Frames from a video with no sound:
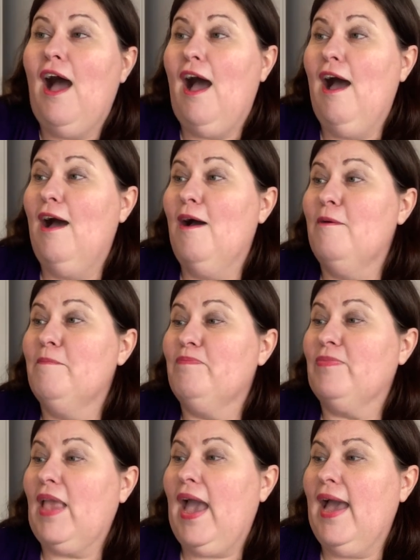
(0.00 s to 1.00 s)

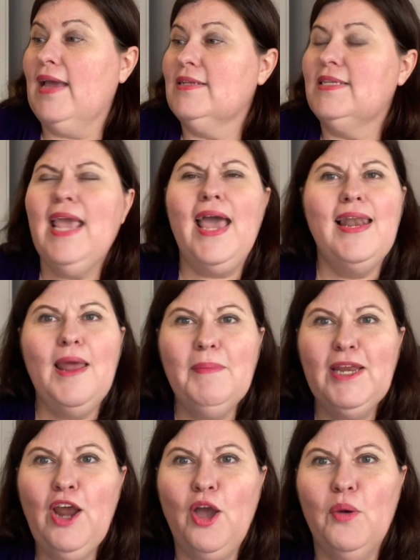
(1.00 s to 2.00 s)
Um, and yeah, let
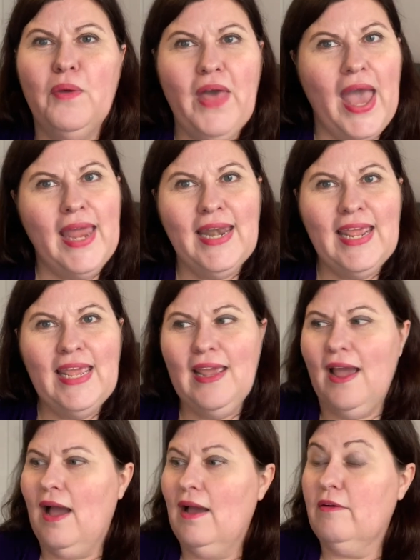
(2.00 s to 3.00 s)
me know that
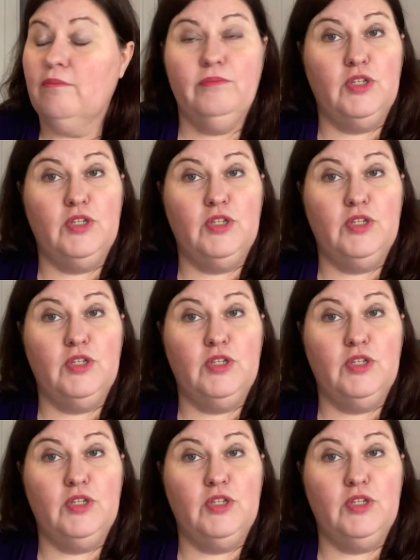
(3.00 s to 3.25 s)
any, uh,